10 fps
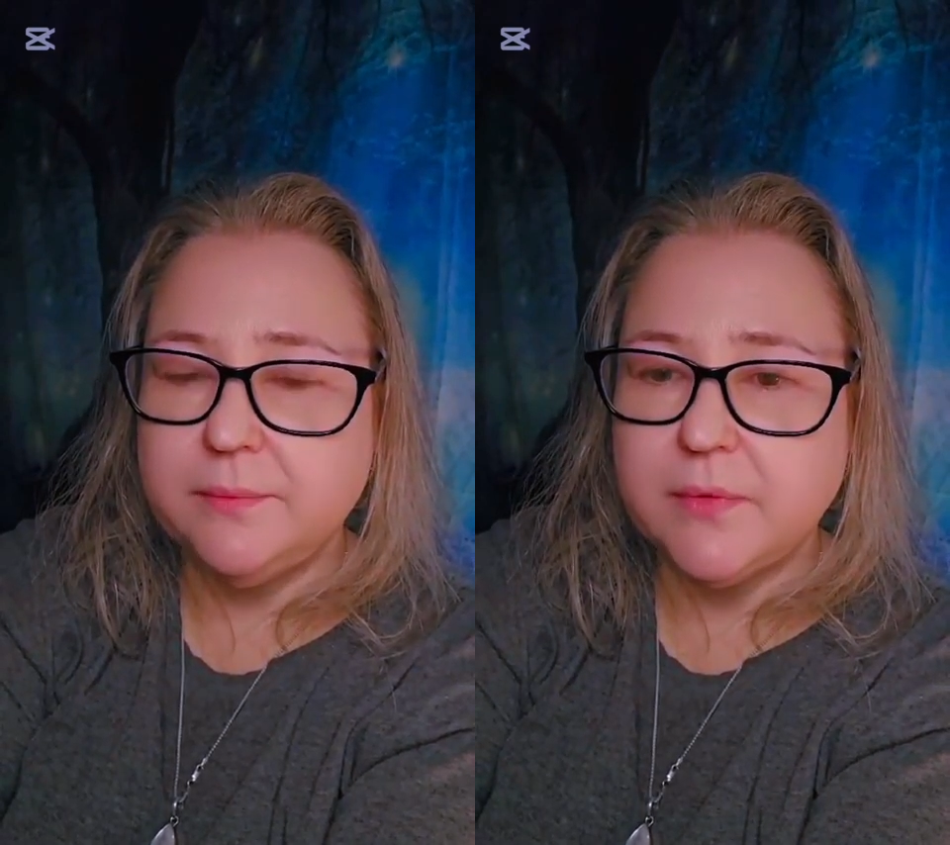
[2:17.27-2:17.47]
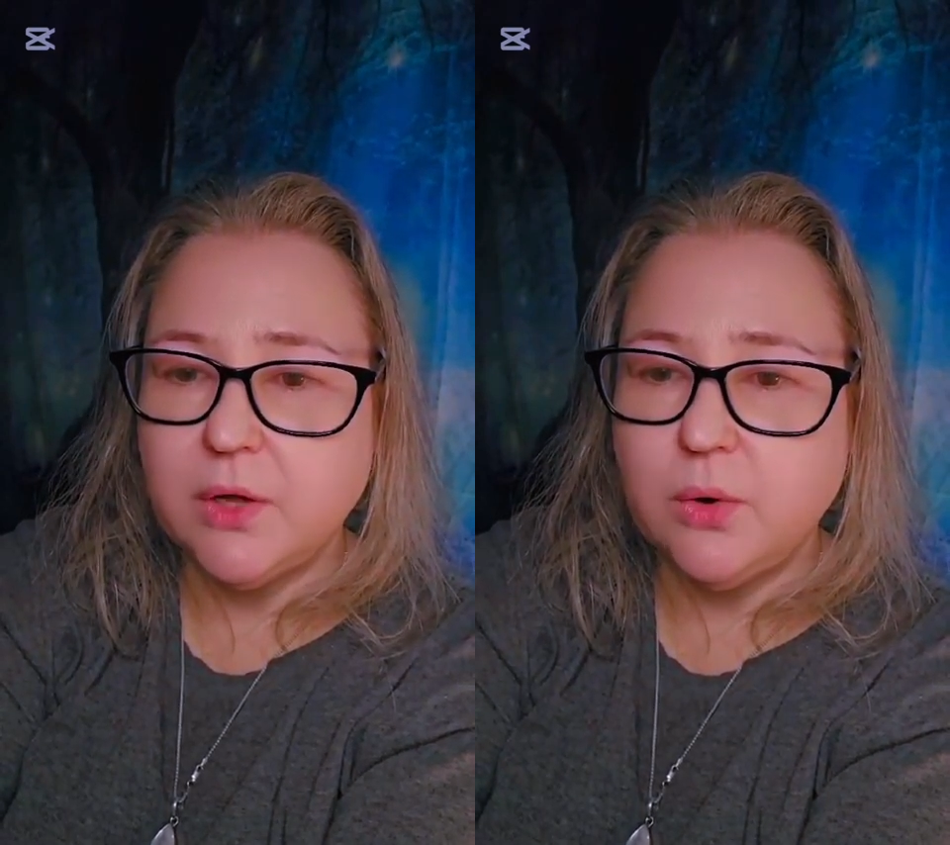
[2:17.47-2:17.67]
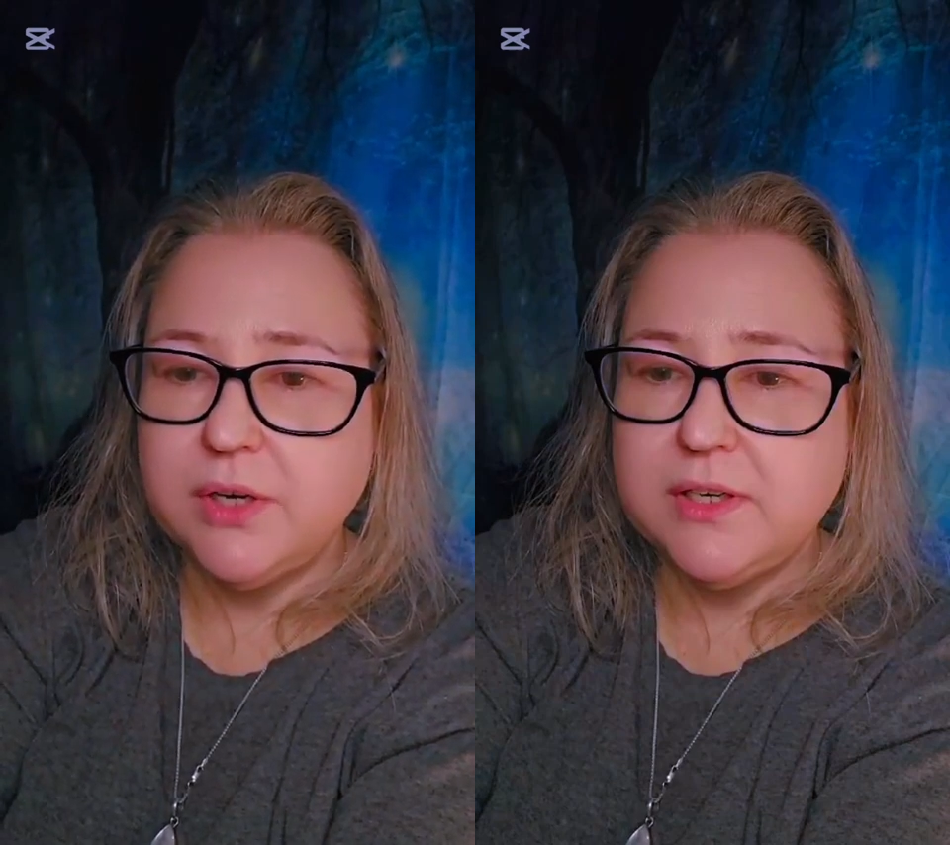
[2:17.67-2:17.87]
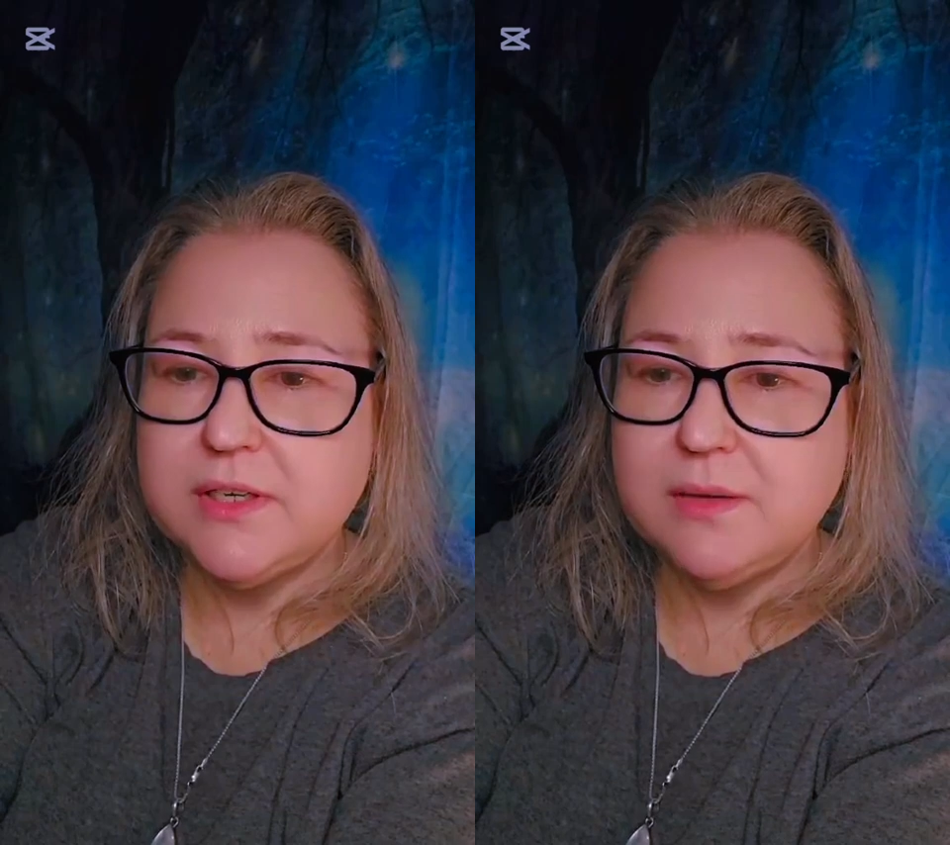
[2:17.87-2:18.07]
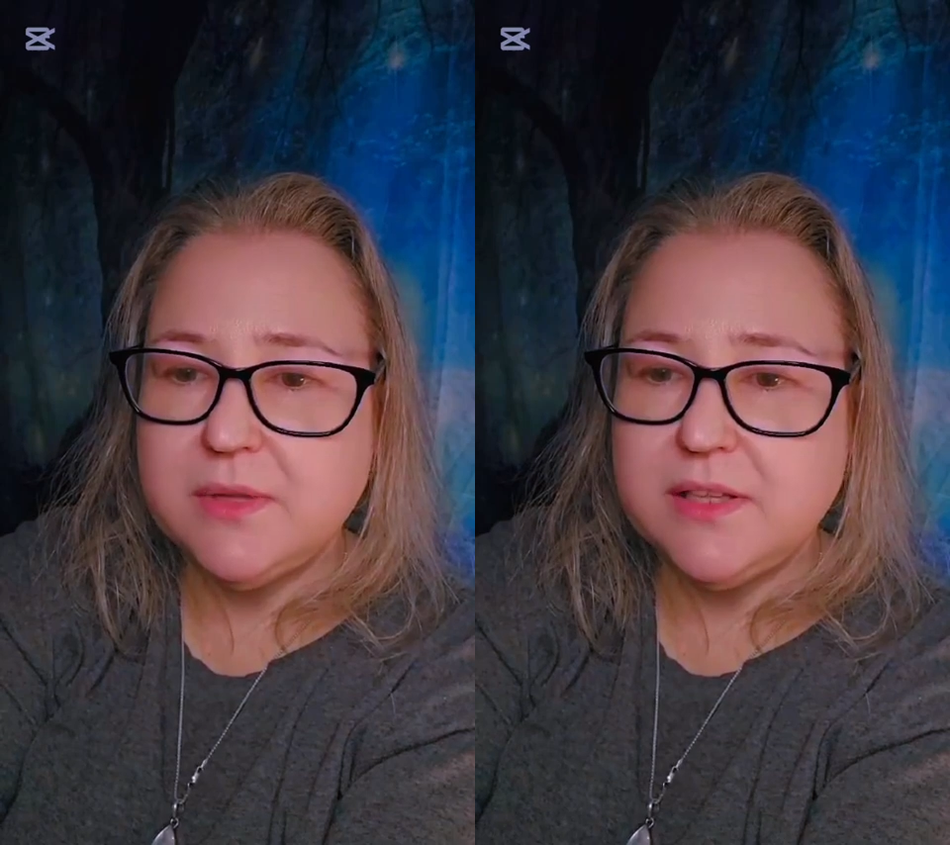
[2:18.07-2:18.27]
According to
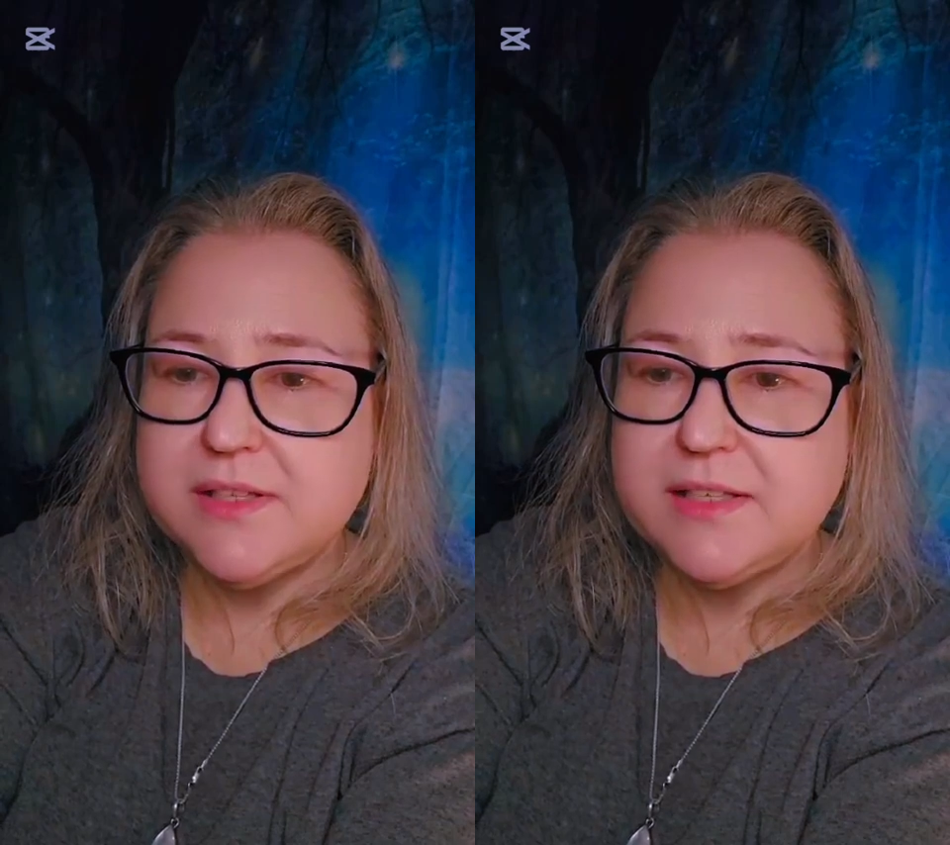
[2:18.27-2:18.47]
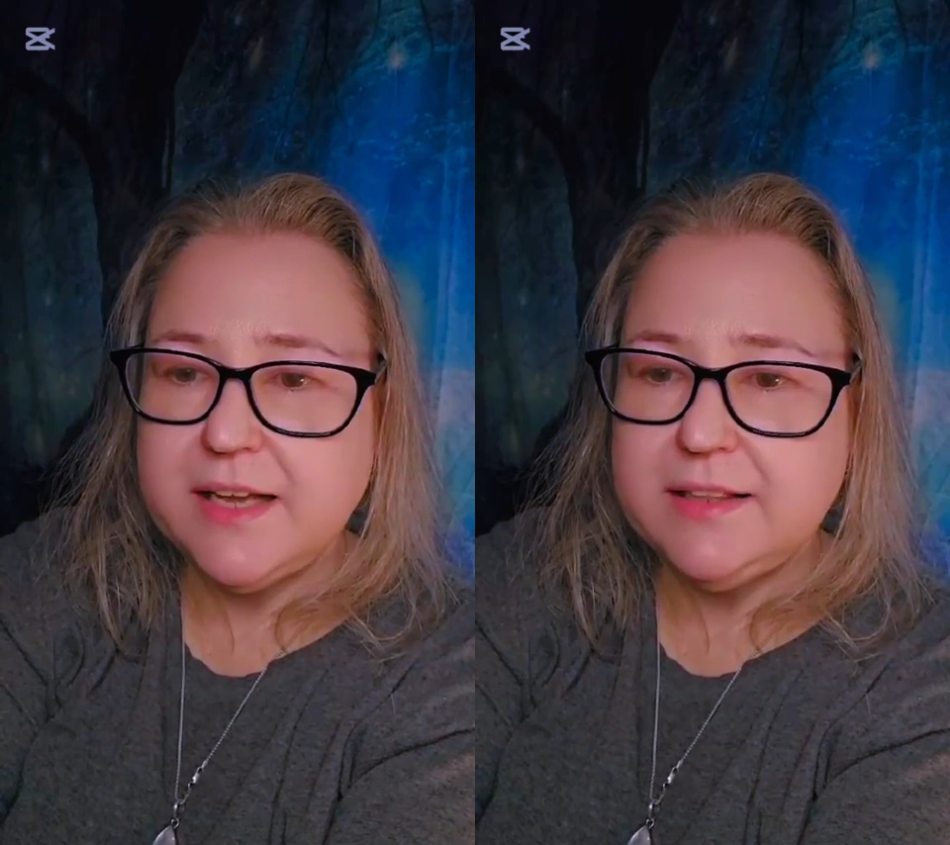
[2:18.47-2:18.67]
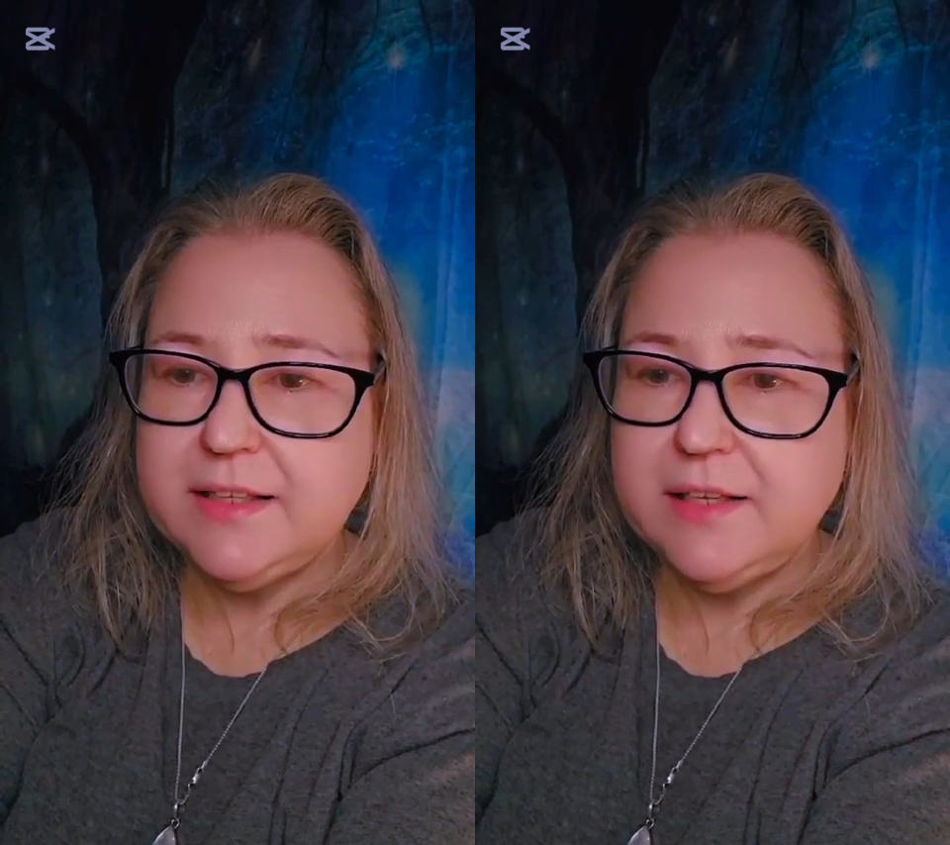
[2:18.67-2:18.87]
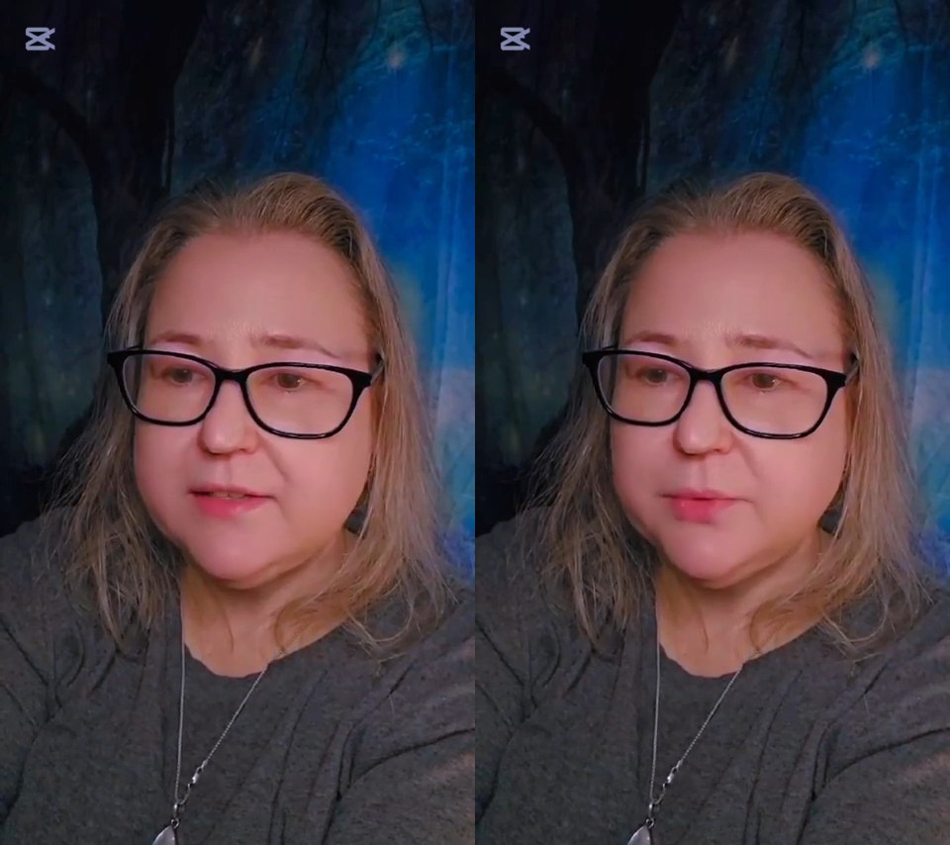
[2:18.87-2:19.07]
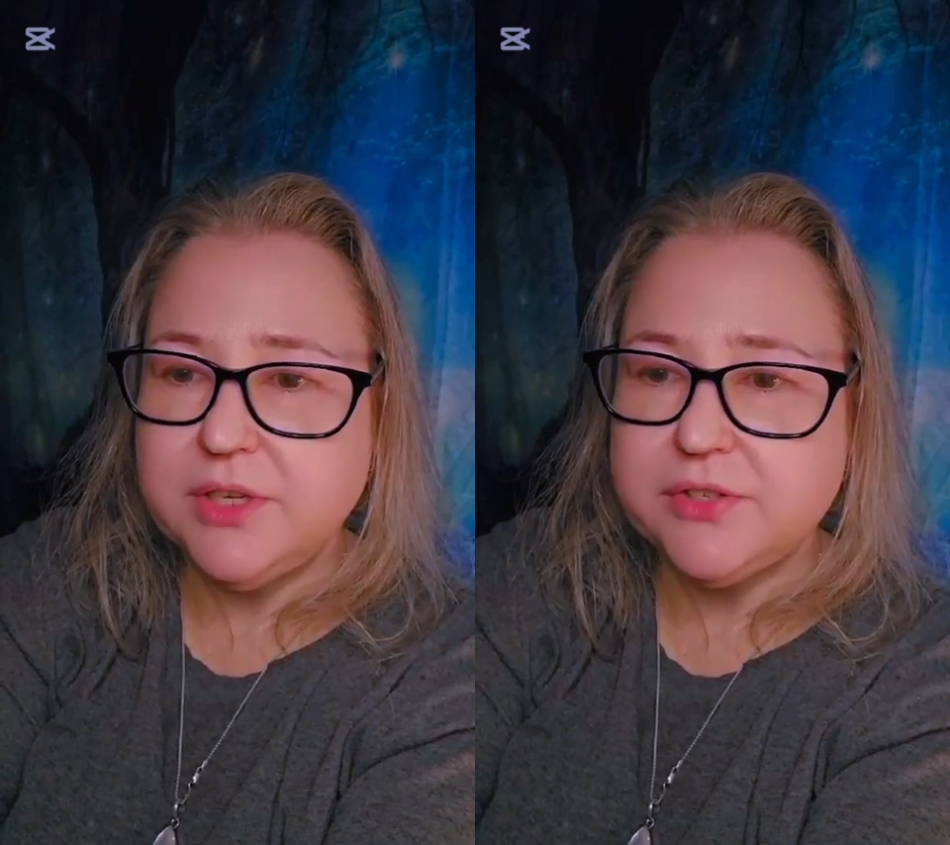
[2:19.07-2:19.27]
Timothy
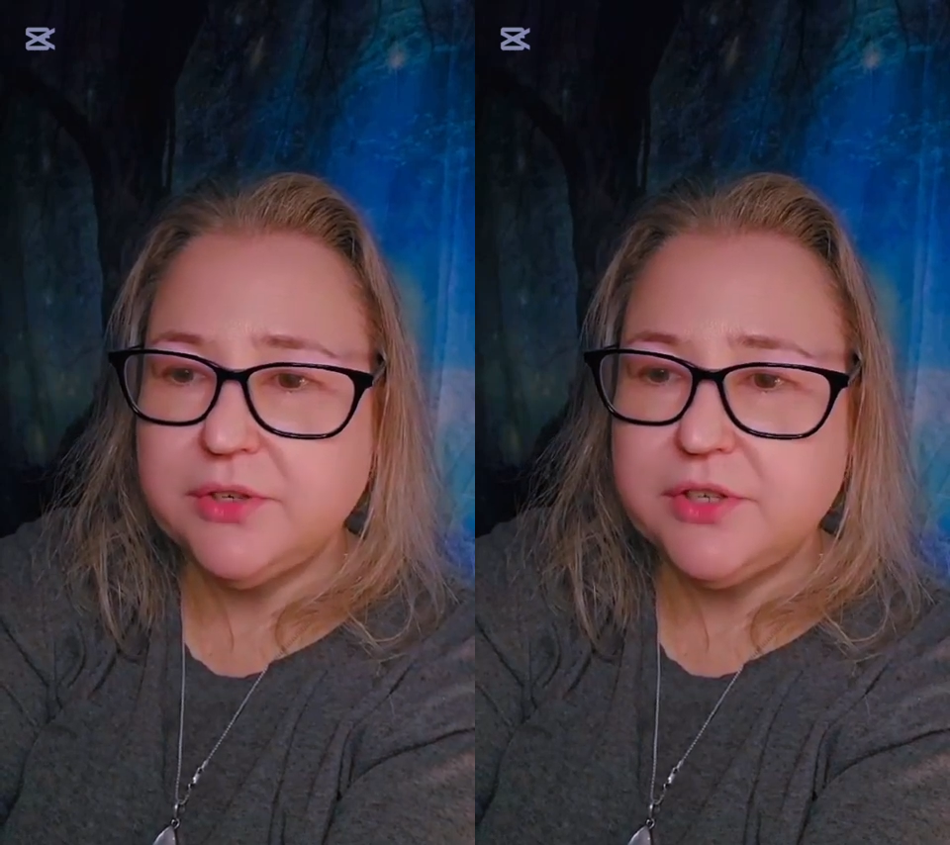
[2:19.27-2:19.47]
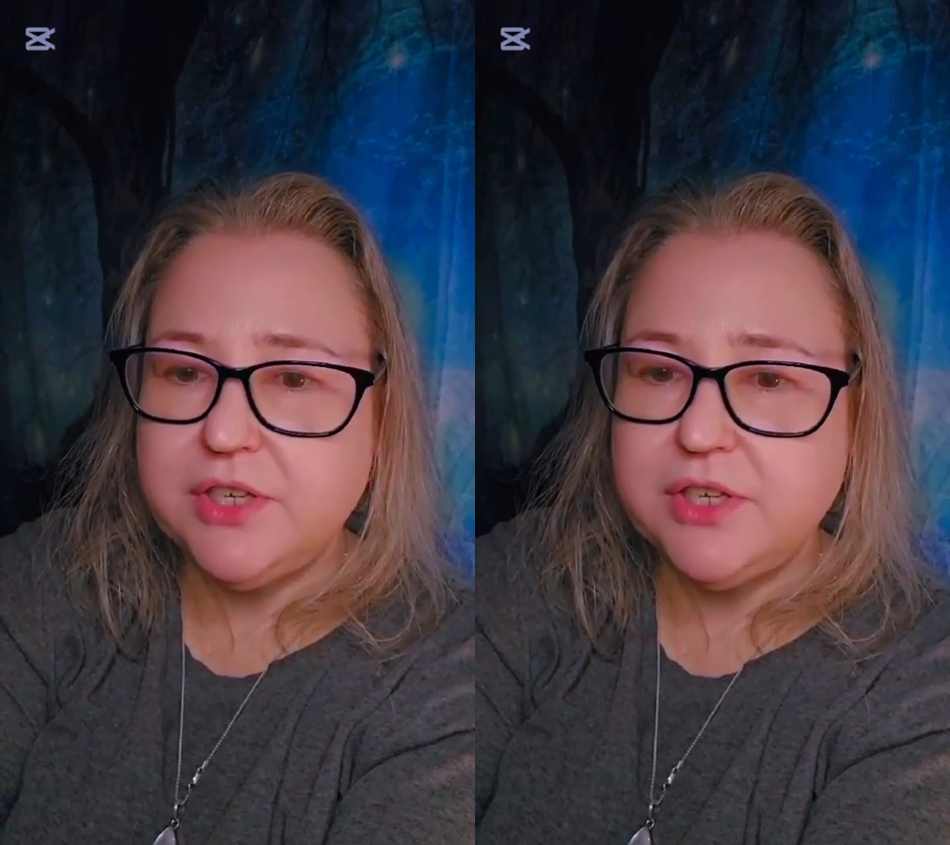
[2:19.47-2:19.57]
Stanley's research,